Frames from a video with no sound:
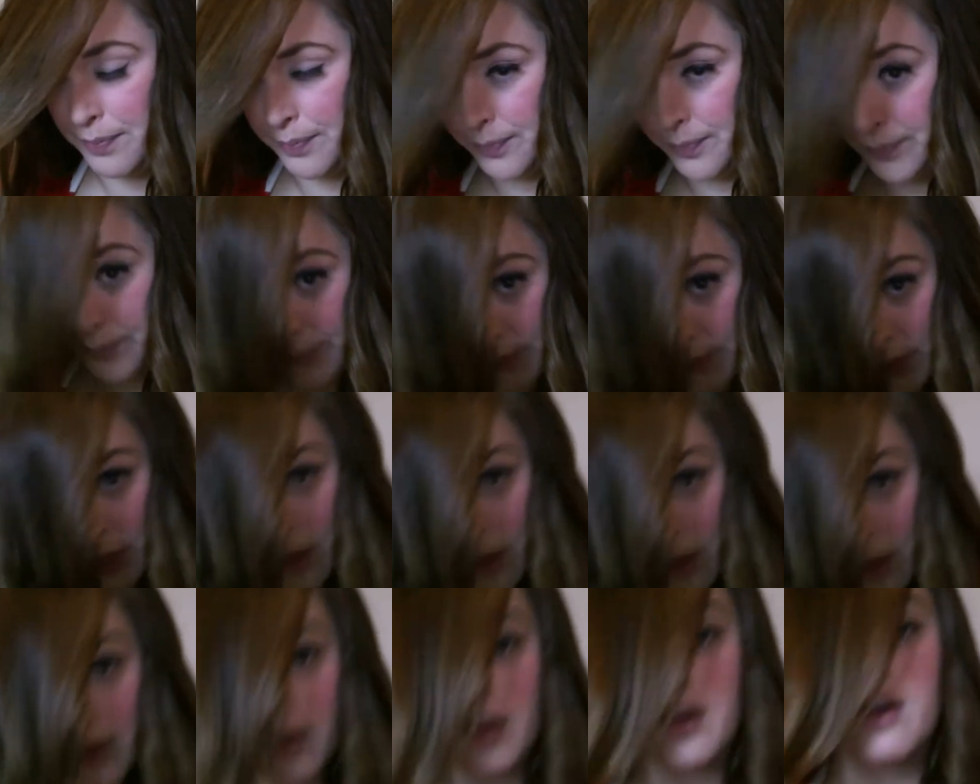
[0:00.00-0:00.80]

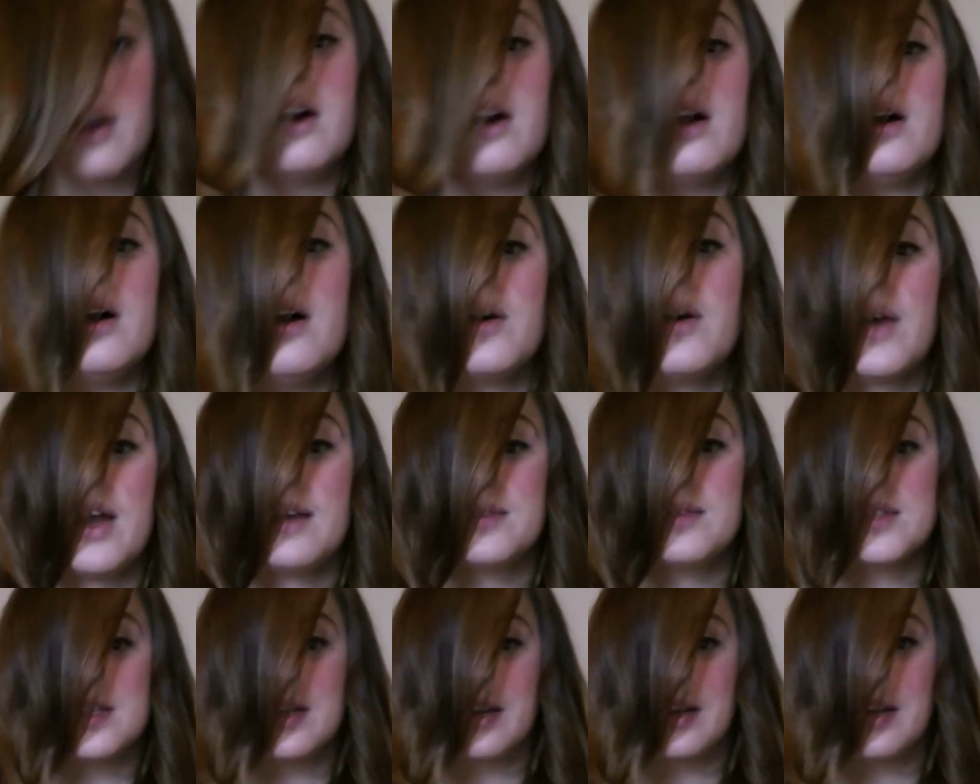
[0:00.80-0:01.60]
Okay,
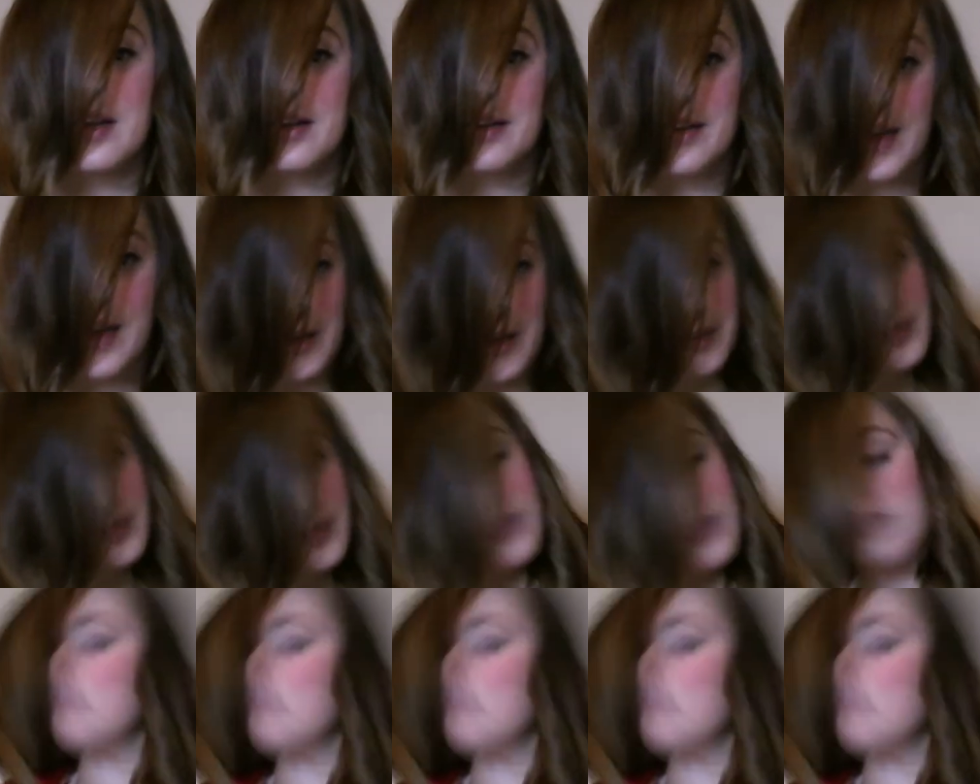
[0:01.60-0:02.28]
so now you're done.